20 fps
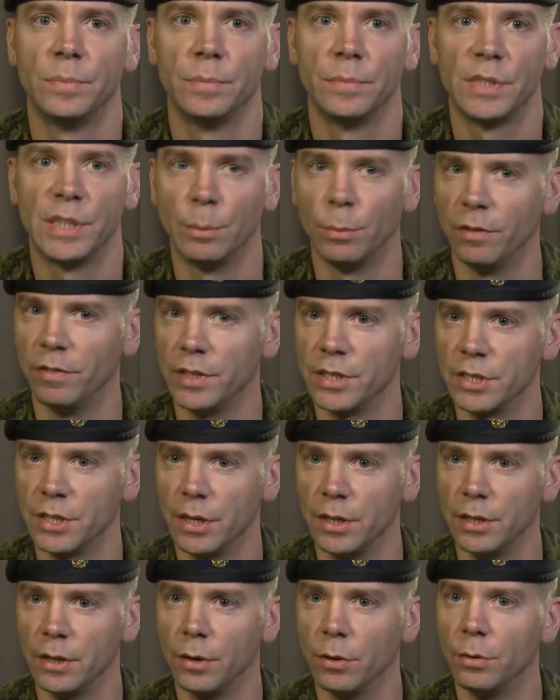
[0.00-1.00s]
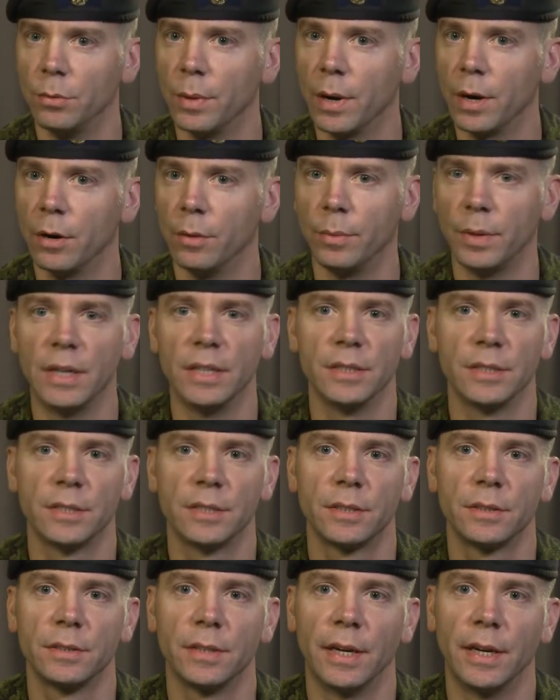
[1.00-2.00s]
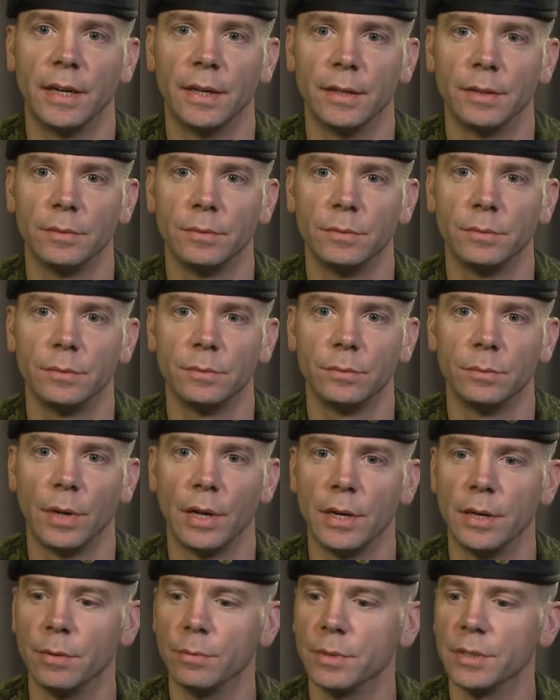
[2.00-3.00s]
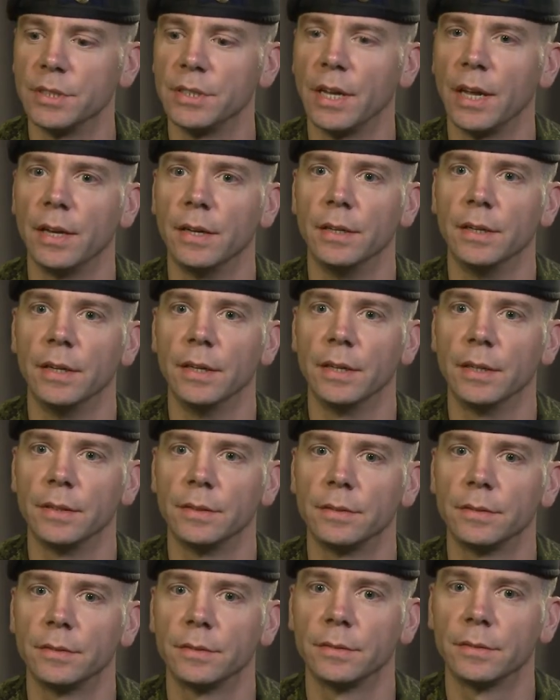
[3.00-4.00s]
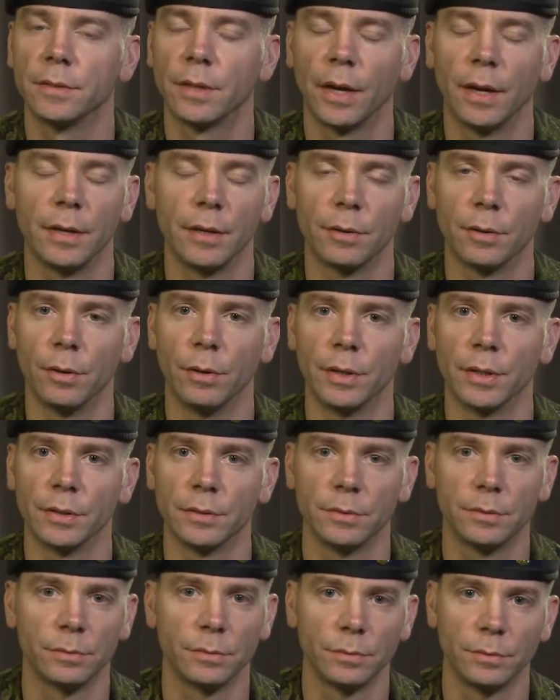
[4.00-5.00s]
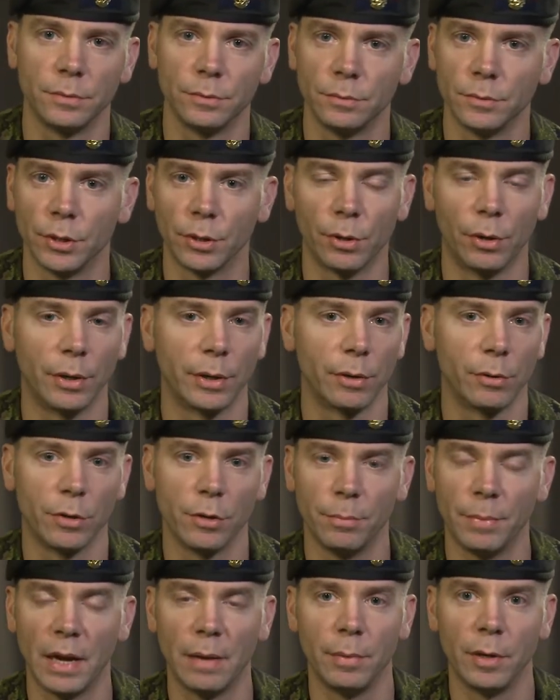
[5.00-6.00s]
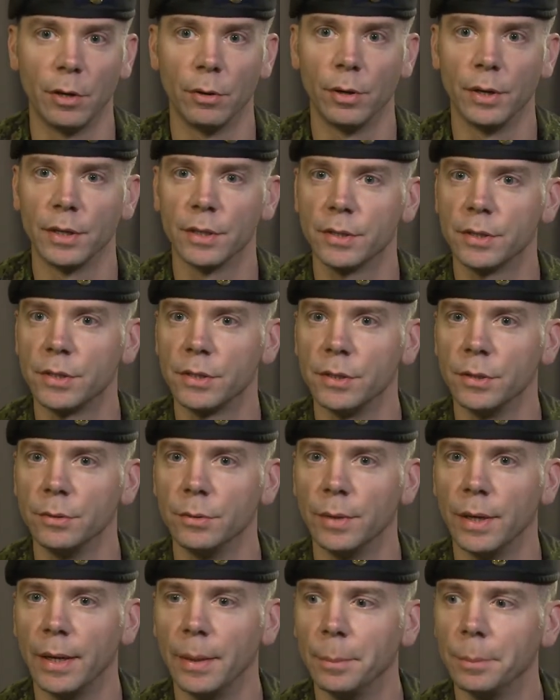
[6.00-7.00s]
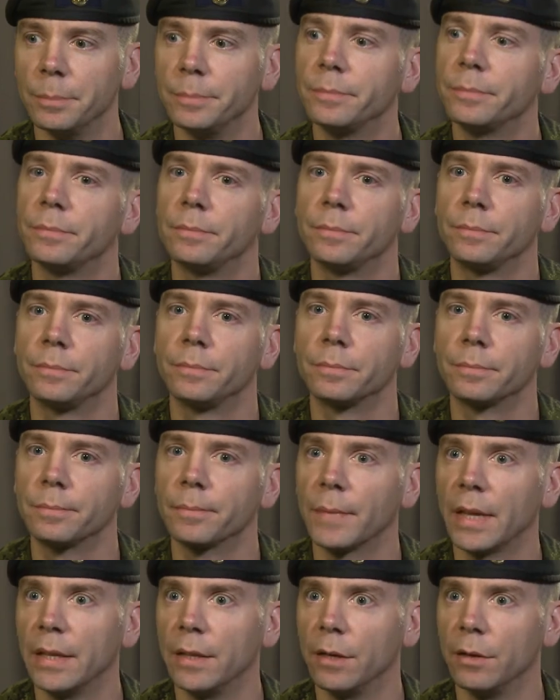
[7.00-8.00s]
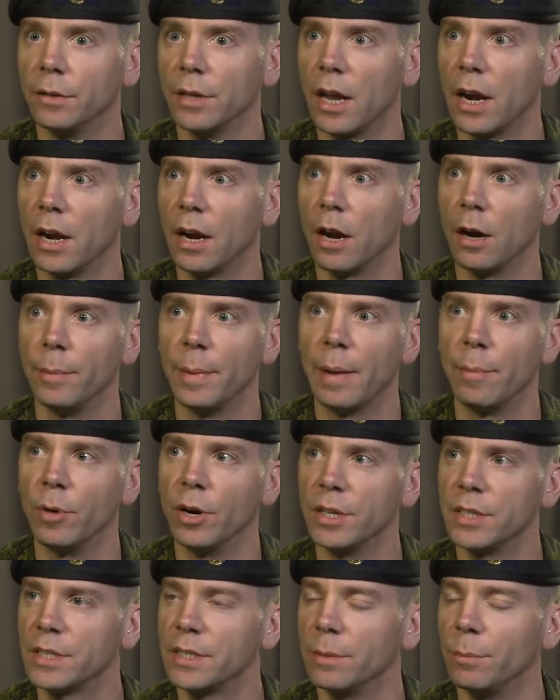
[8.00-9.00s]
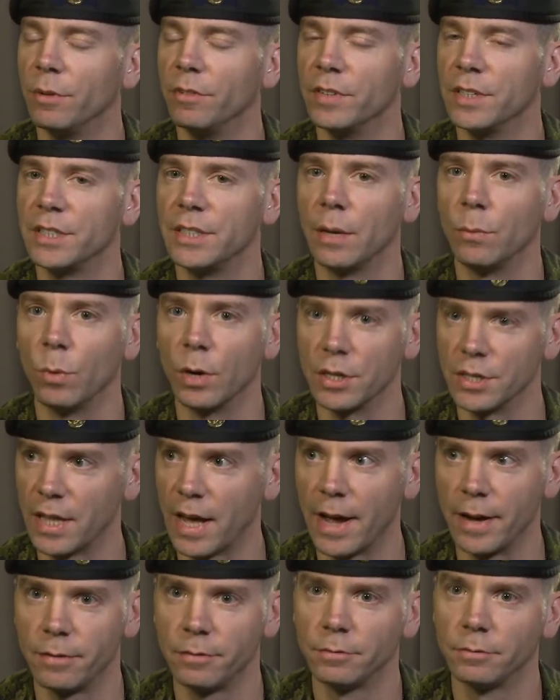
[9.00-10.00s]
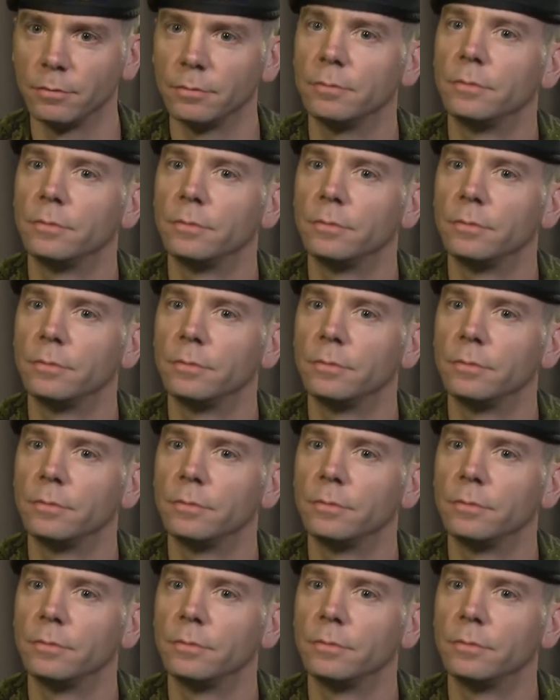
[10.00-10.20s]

Some of us didn't know where it was when it was said, okay, you're going, or you may be going to the United Arab Emirates. Some of us said, where's that?